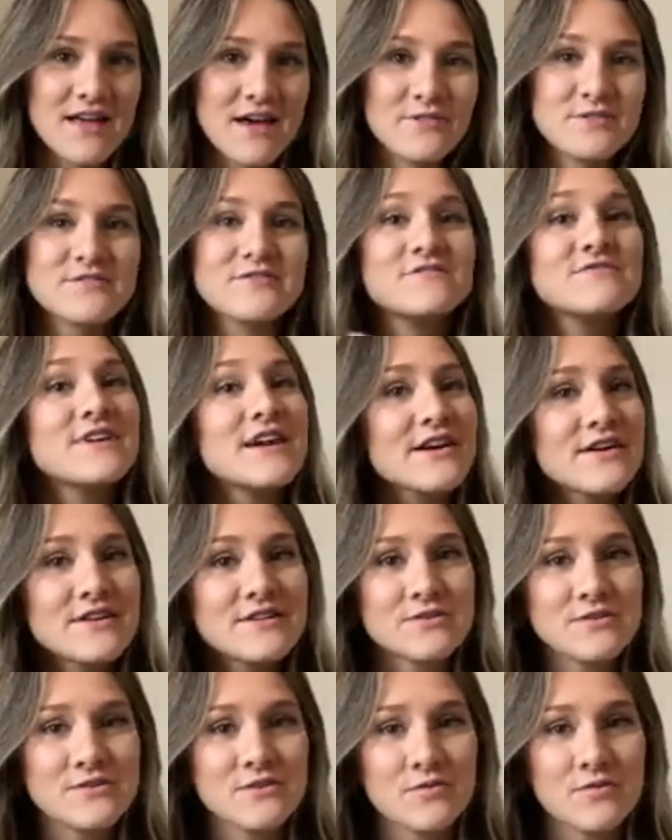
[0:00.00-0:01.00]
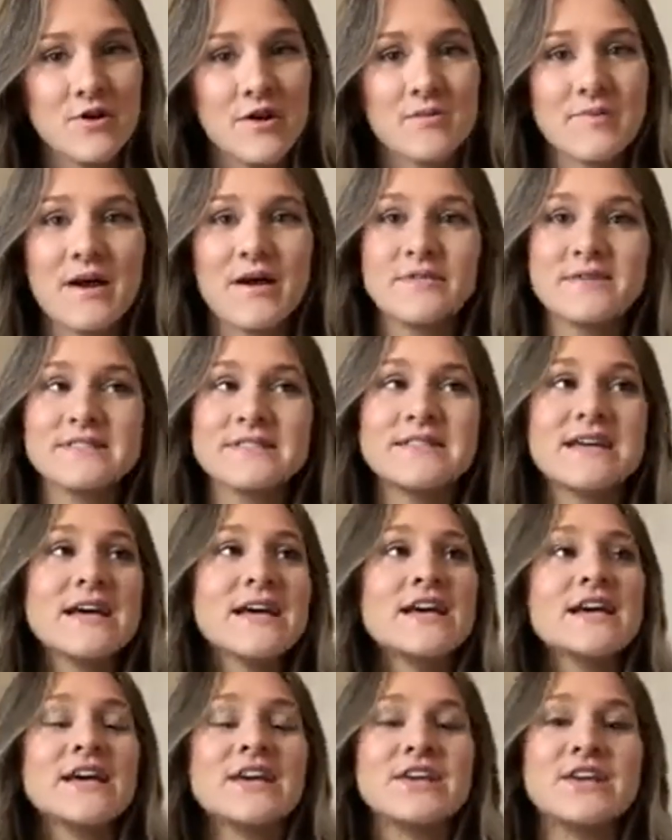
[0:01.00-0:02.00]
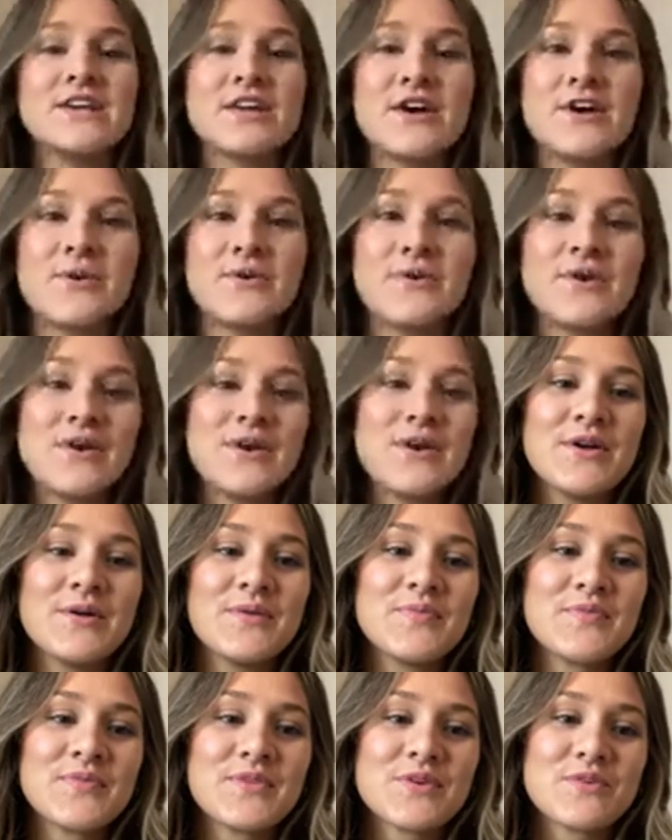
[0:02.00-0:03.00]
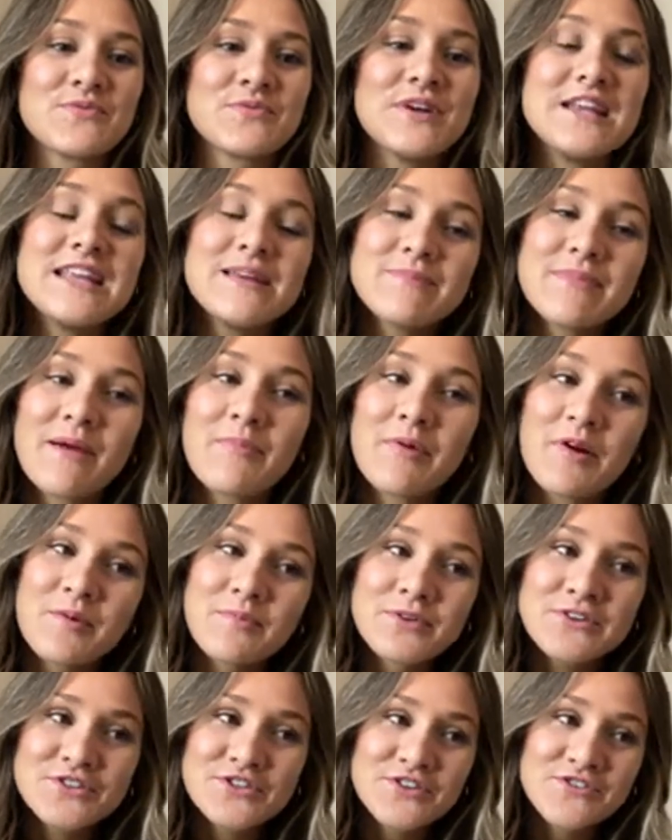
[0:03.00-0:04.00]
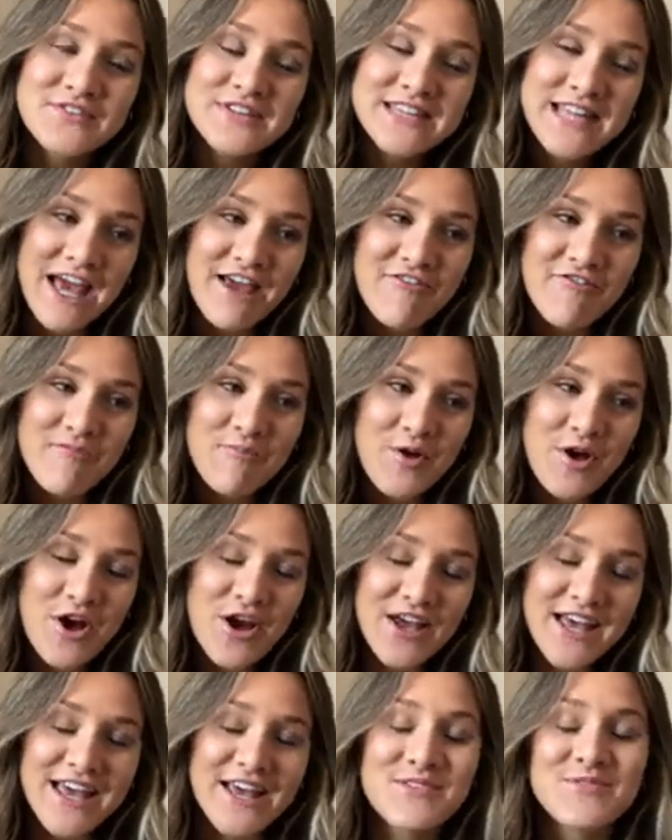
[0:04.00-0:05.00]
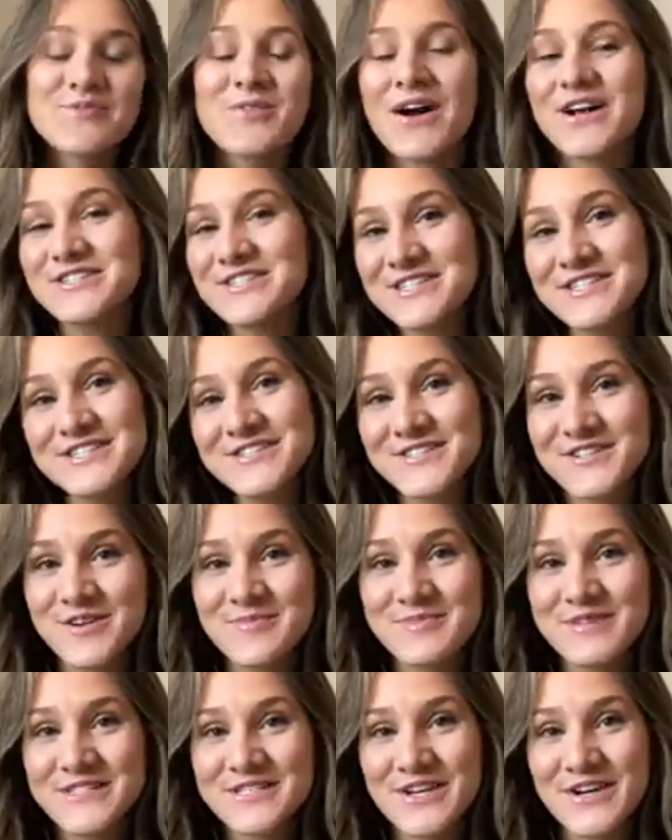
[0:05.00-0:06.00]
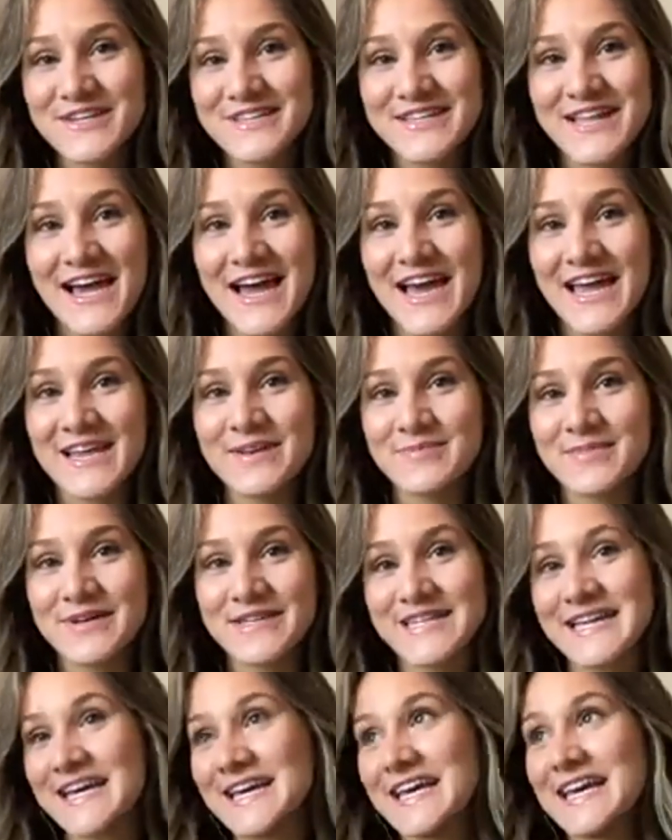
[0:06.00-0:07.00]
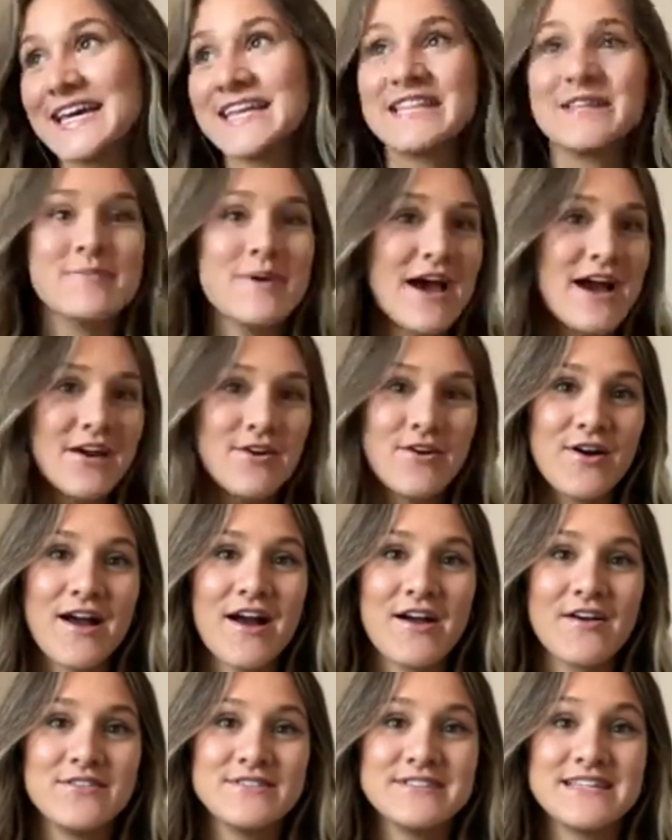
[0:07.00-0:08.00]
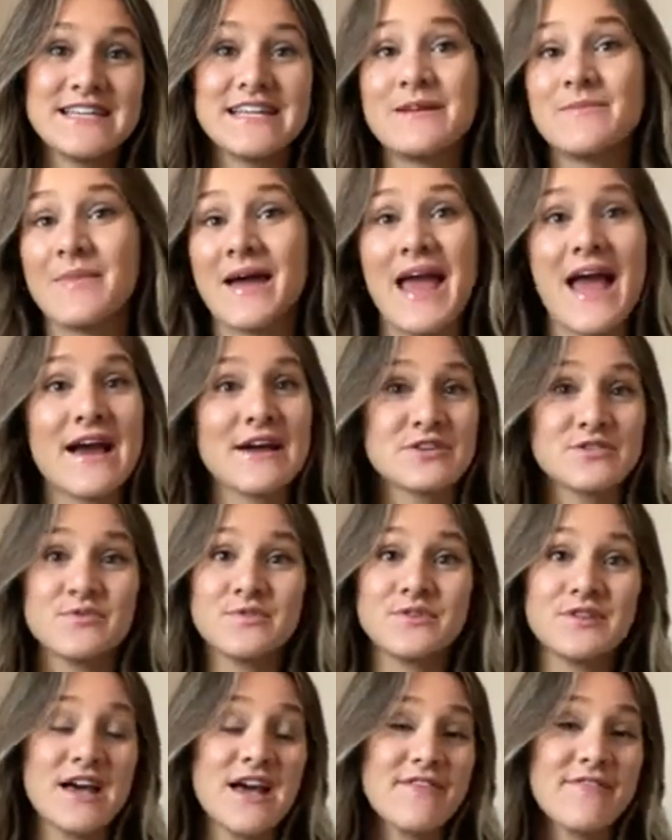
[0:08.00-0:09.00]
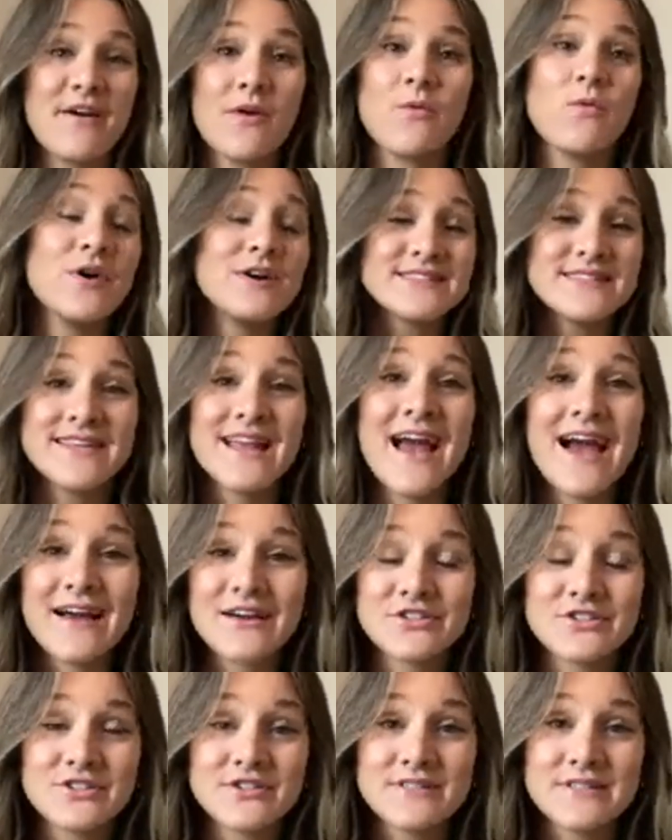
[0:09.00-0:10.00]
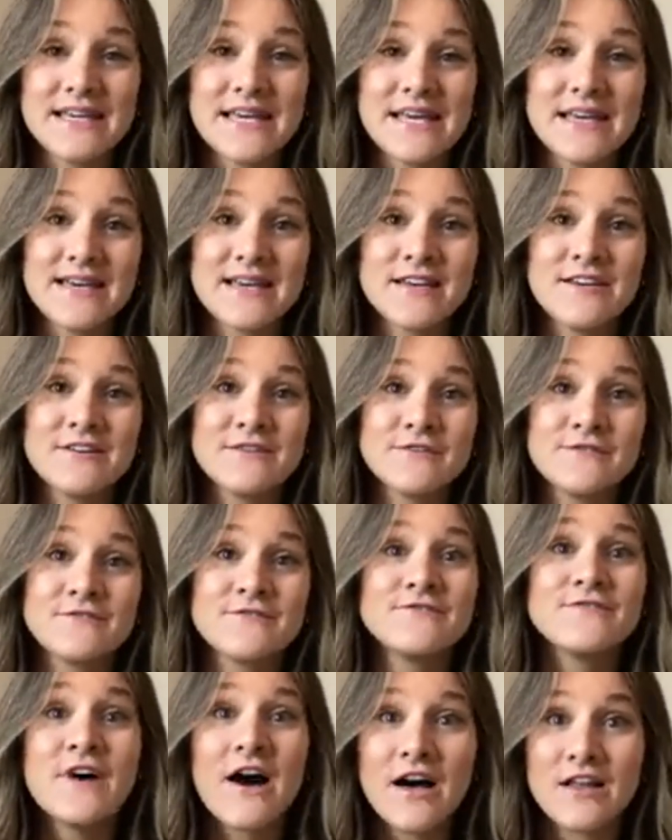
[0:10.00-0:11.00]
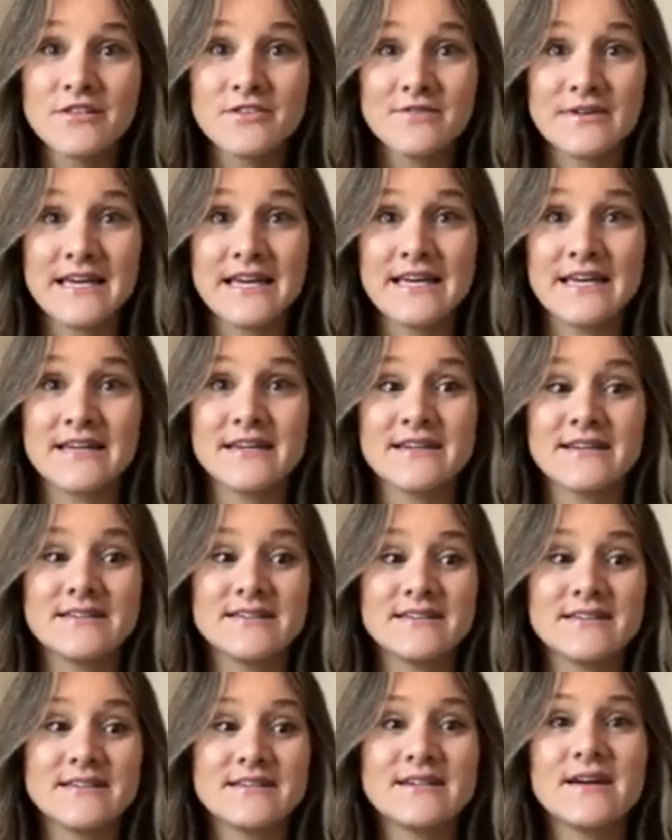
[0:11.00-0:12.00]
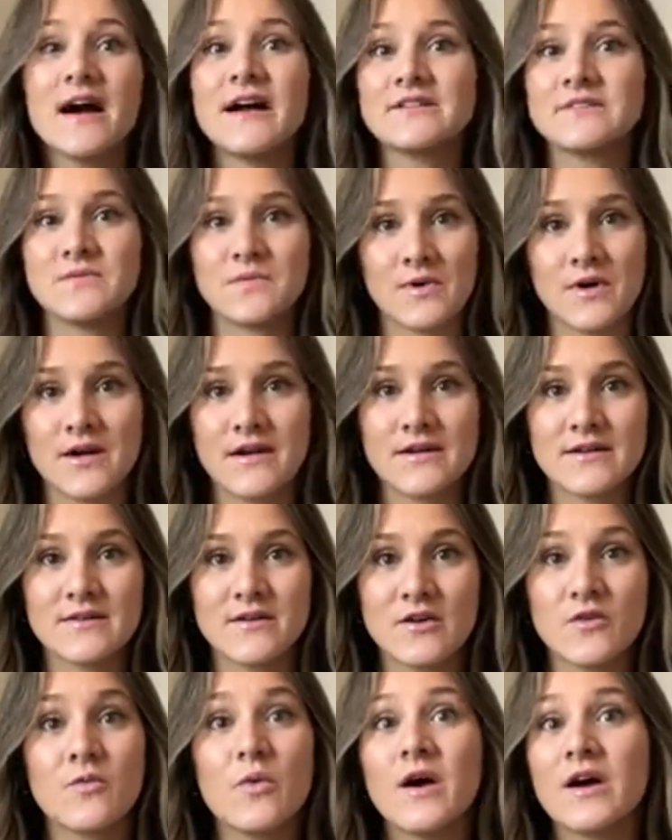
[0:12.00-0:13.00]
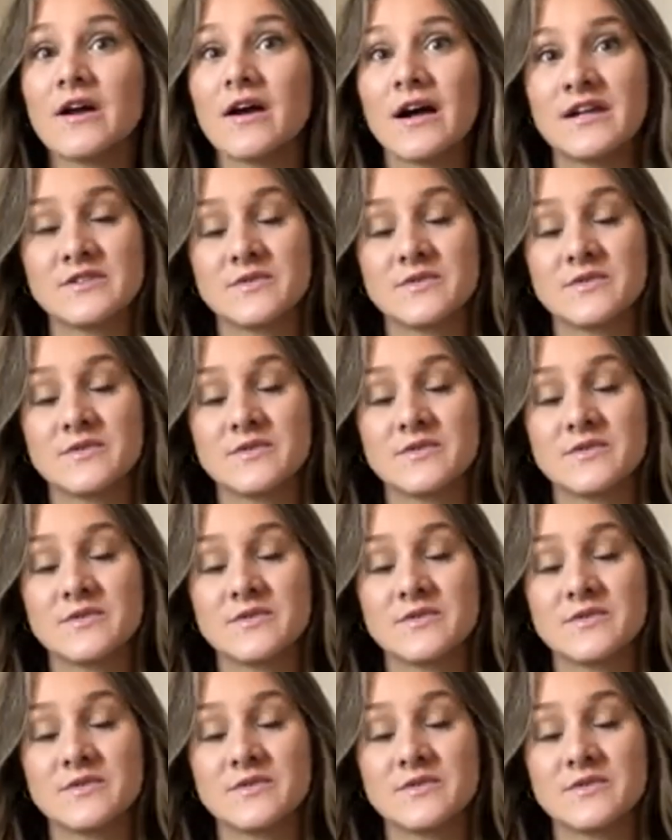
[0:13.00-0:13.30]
I was very lukewarm. I was, you know, reading my purpose-driven life book and watching sermons online, but like in the background and in my actual life, I wasn't actually following God's word or what God's